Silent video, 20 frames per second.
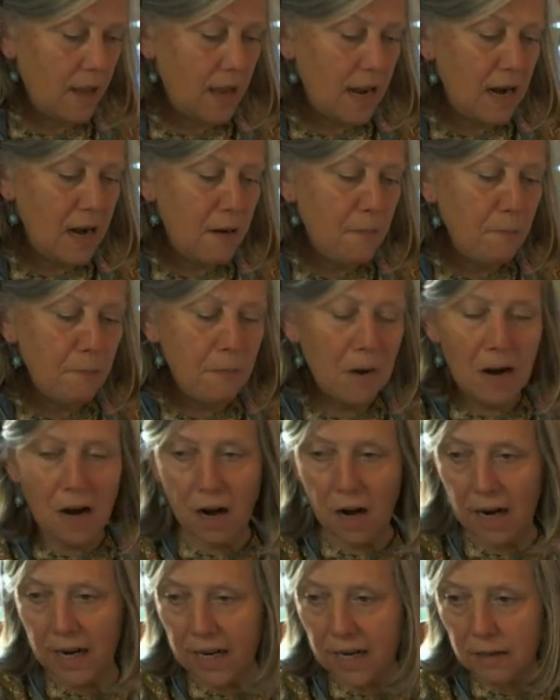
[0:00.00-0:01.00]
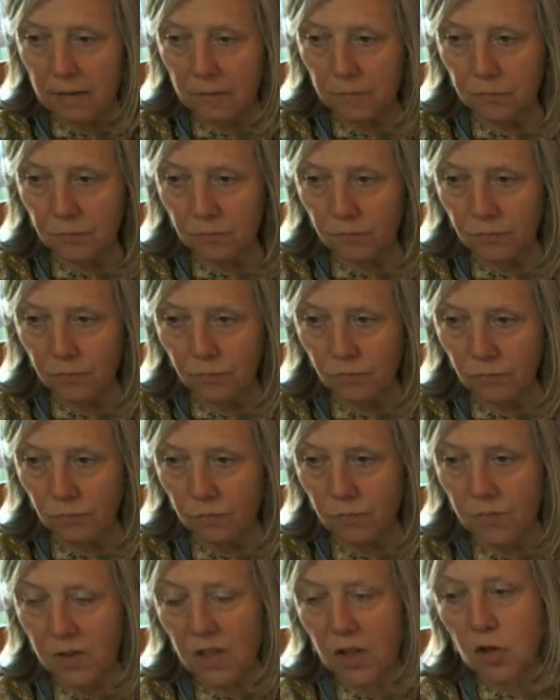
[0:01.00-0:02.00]
in my
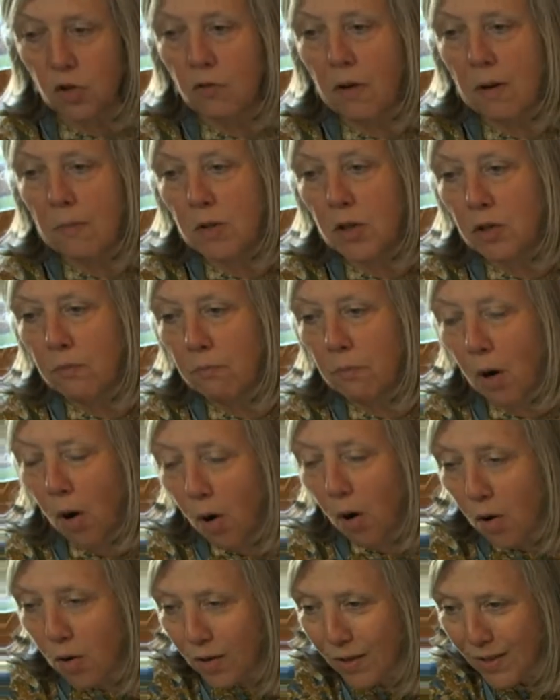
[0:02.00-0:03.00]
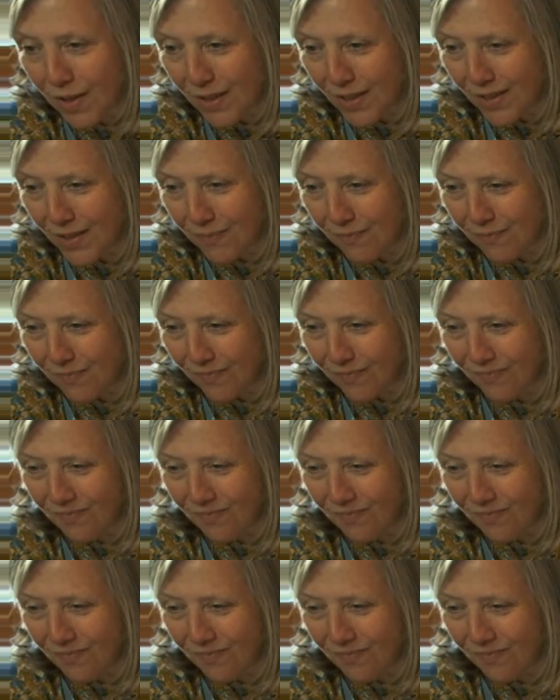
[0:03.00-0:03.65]
description box.